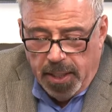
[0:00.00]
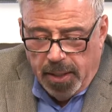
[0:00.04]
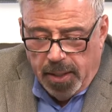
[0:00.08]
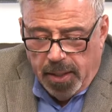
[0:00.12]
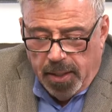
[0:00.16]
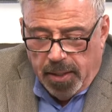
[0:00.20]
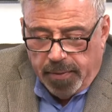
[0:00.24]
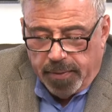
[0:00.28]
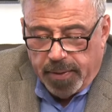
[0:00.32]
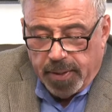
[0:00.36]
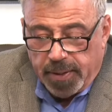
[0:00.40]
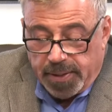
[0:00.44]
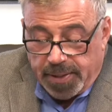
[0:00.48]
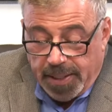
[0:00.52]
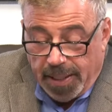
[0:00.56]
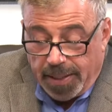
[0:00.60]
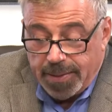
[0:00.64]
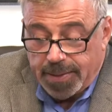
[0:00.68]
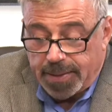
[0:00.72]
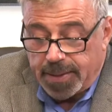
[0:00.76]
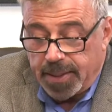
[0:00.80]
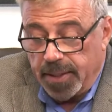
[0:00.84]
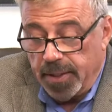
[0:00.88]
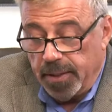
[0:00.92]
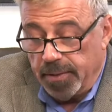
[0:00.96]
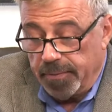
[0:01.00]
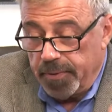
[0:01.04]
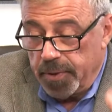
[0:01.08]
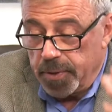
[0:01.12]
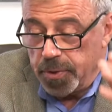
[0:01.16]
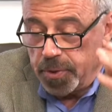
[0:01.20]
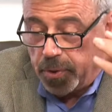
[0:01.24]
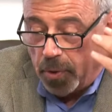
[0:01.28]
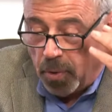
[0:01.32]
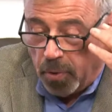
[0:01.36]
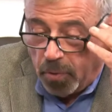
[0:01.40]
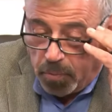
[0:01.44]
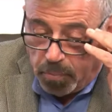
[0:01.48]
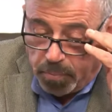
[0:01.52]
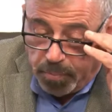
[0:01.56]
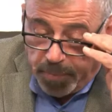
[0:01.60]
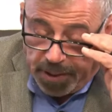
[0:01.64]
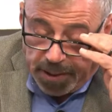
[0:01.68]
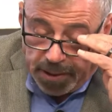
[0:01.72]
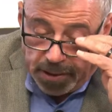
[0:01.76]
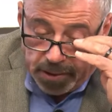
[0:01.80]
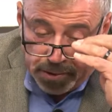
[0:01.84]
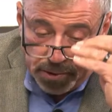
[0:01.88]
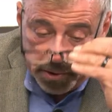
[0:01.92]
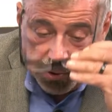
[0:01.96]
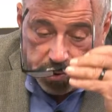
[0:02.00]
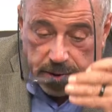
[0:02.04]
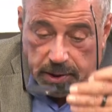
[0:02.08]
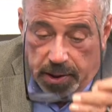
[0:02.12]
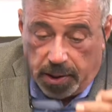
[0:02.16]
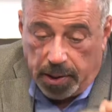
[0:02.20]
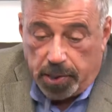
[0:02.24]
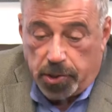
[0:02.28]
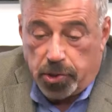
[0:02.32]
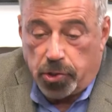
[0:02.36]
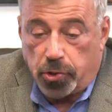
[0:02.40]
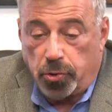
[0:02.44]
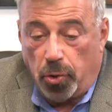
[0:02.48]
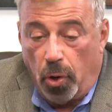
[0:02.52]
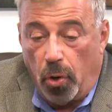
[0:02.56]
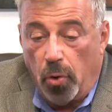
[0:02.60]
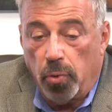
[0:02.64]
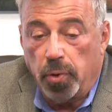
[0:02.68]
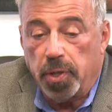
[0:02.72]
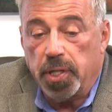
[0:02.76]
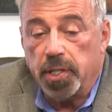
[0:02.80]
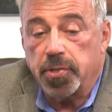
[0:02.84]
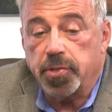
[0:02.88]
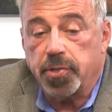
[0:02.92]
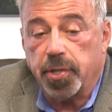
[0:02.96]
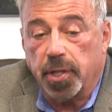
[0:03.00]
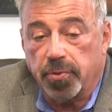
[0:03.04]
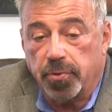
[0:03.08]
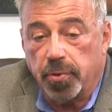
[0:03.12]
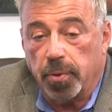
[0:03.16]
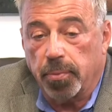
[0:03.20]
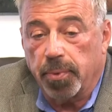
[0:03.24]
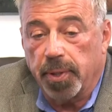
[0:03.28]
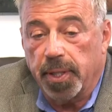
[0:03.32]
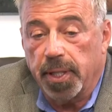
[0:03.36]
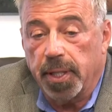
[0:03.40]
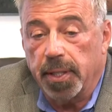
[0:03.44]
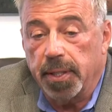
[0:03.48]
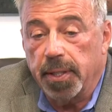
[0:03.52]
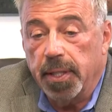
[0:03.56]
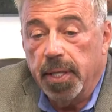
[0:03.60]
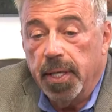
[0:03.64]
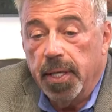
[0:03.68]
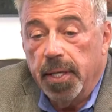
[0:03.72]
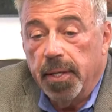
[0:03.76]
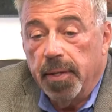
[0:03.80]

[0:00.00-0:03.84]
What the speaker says: The density of the zone means that it's zoned in such a way